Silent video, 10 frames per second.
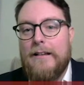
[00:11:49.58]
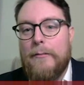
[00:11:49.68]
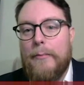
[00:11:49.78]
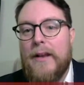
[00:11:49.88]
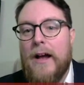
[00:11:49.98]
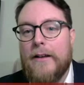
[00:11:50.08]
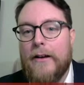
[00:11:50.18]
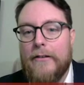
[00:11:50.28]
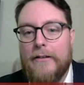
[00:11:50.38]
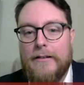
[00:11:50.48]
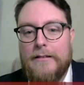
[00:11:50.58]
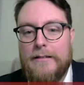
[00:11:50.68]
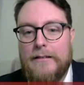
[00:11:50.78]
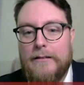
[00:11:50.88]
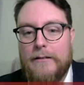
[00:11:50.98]
Bernardo.
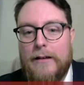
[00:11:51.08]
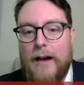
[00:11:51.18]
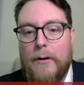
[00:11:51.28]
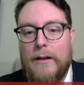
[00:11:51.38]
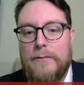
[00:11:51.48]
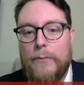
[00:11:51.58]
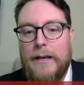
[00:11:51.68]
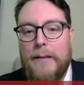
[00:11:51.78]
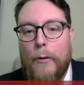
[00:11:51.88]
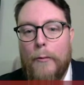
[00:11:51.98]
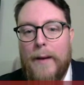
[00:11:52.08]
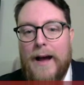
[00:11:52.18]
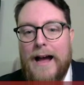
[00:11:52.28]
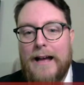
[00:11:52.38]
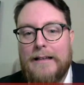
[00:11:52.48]
Come on, let's win the ball
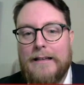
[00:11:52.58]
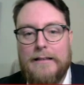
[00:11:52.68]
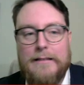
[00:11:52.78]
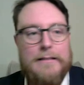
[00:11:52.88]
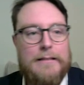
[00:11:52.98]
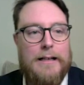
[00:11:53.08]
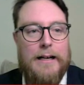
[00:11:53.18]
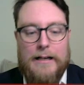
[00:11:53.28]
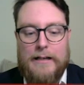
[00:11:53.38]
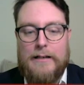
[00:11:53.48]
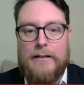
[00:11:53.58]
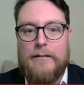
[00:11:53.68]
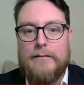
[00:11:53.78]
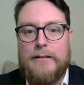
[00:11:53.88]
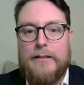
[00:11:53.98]
back.
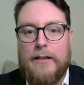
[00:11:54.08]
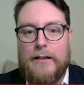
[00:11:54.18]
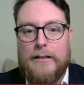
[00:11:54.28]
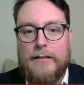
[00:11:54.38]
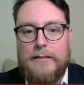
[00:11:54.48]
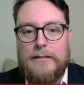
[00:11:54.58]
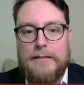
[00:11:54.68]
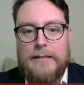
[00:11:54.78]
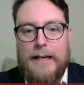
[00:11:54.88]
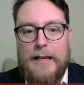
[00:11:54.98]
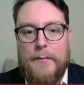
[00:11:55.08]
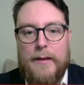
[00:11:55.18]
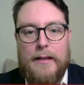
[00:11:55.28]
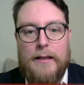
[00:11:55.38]
Oh, God. This is killing me.